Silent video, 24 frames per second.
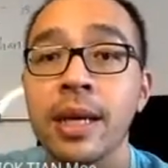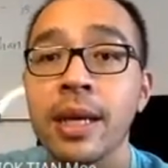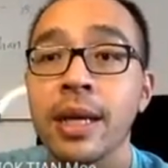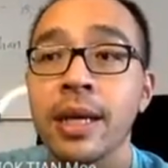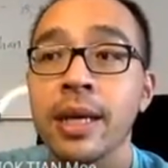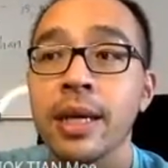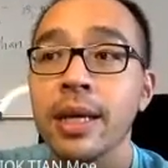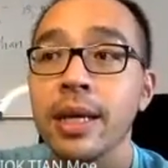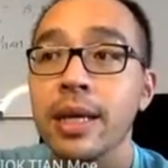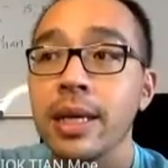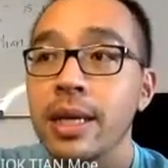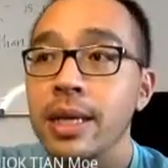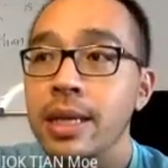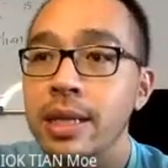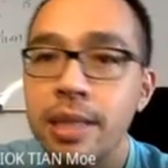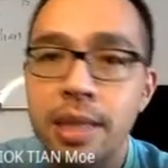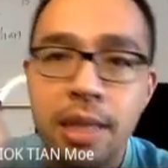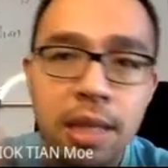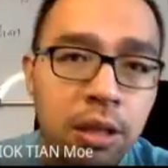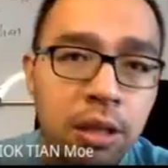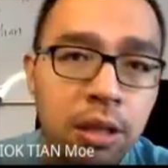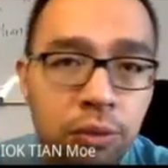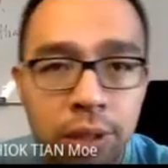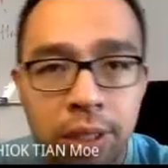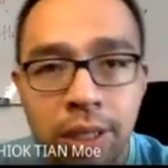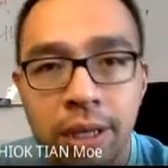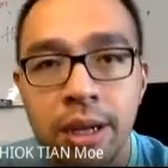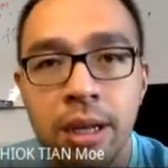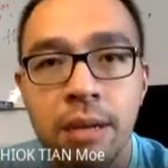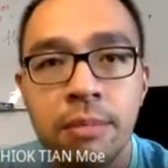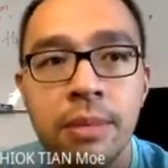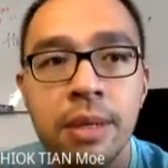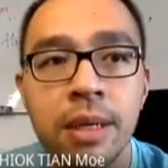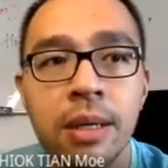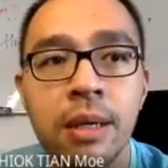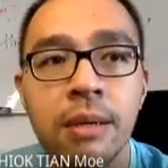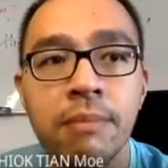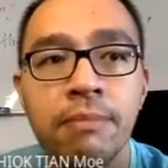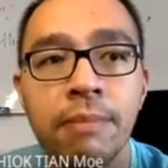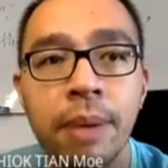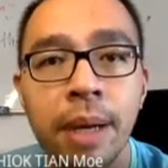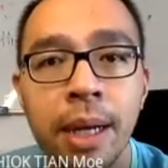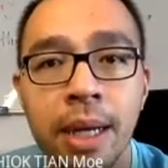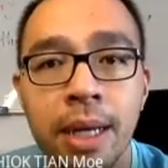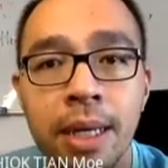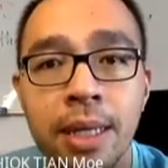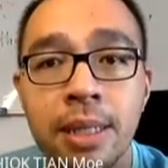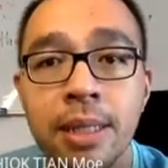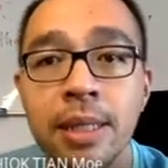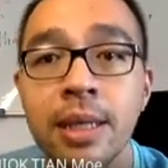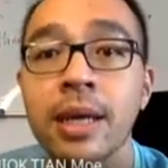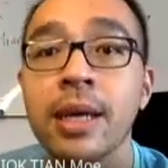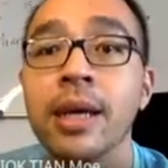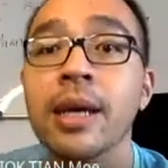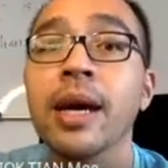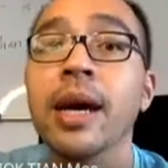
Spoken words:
easy to terima panas